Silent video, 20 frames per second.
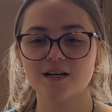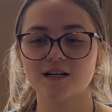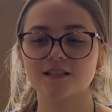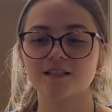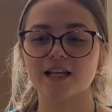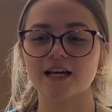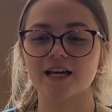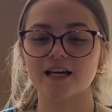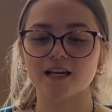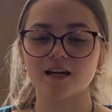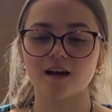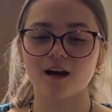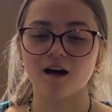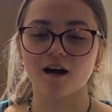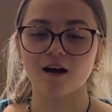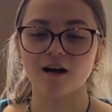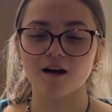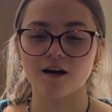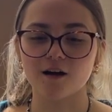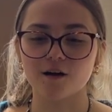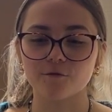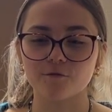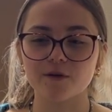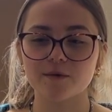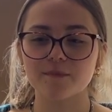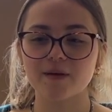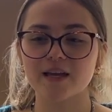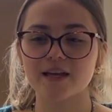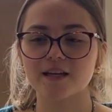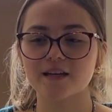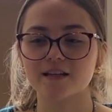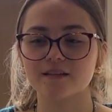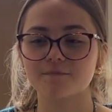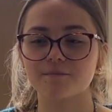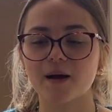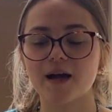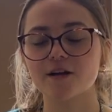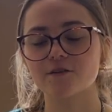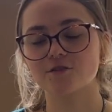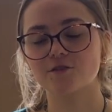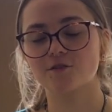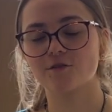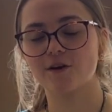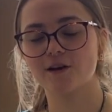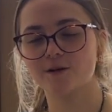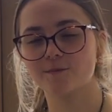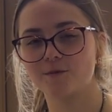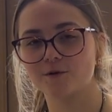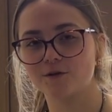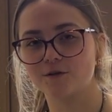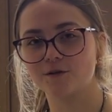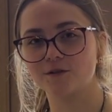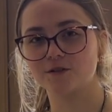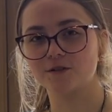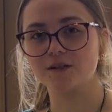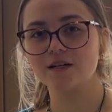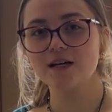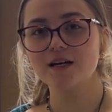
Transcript: Like uh, we made biodegradable